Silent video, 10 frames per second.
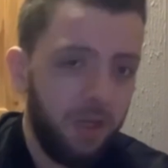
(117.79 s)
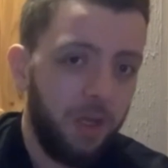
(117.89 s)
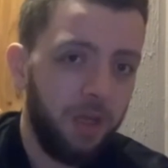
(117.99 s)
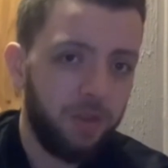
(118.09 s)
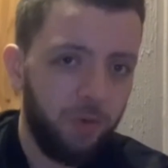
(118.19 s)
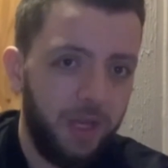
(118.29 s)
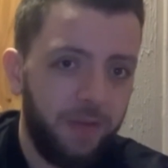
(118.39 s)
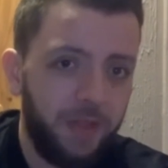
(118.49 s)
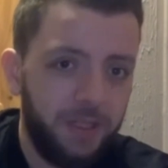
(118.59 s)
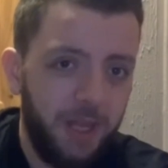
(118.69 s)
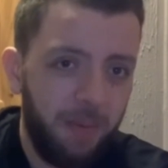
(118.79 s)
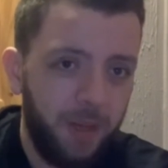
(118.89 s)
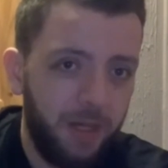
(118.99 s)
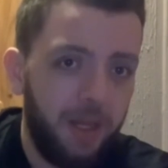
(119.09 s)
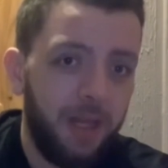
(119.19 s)
is going to have to step
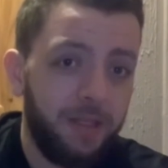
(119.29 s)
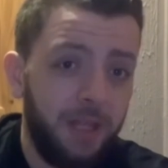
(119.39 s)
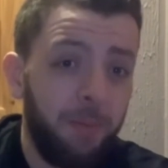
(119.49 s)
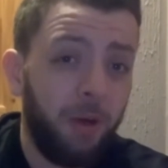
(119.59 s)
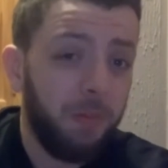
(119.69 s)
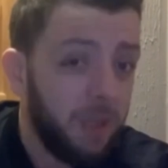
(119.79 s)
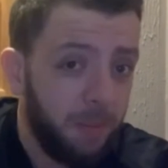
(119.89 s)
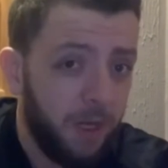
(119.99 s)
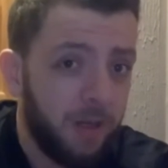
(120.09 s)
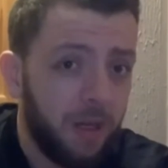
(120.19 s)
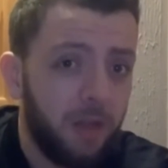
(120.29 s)
in and step up to the mark.